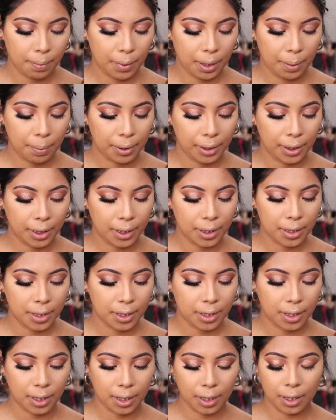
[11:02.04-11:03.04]
Maybelline
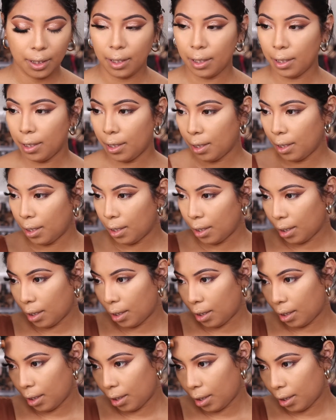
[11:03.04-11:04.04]
stick,
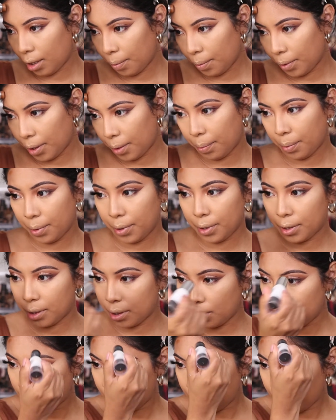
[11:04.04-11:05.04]
and I'm going to put
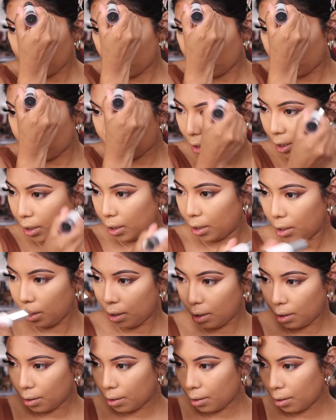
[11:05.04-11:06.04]
some right
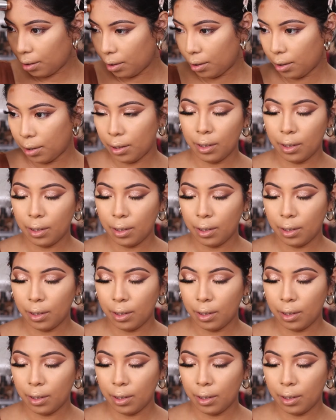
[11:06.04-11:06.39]
here.